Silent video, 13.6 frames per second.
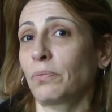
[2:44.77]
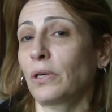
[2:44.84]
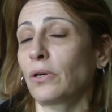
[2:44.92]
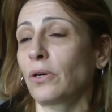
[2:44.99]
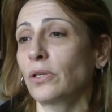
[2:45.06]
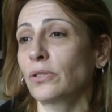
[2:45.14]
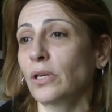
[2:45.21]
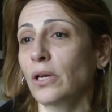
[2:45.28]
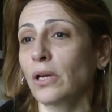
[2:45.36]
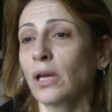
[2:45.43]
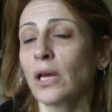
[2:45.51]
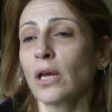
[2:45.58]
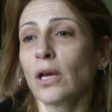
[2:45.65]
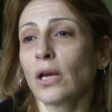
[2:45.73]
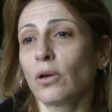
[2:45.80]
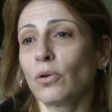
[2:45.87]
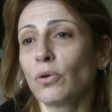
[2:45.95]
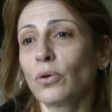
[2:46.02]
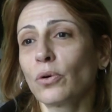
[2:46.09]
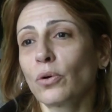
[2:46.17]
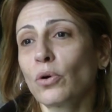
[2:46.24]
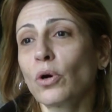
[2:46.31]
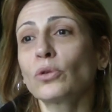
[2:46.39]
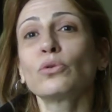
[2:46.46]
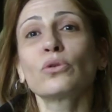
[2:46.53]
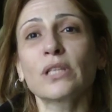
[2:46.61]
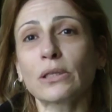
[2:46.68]
because le
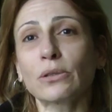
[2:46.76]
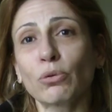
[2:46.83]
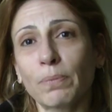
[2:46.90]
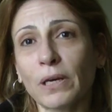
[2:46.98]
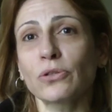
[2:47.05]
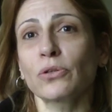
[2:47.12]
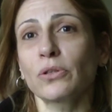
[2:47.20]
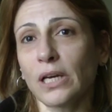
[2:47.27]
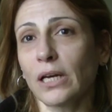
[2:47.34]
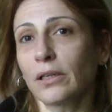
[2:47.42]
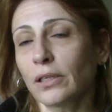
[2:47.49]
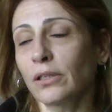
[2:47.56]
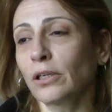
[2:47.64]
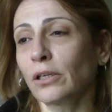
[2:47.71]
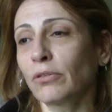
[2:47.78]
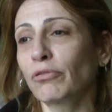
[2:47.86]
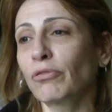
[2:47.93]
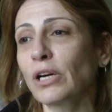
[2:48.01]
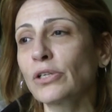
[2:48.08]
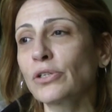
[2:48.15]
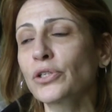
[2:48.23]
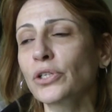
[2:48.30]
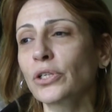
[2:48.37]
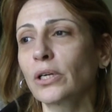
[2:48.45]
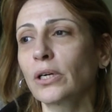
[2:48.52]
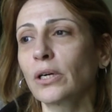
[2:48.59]
code du statut personnel in French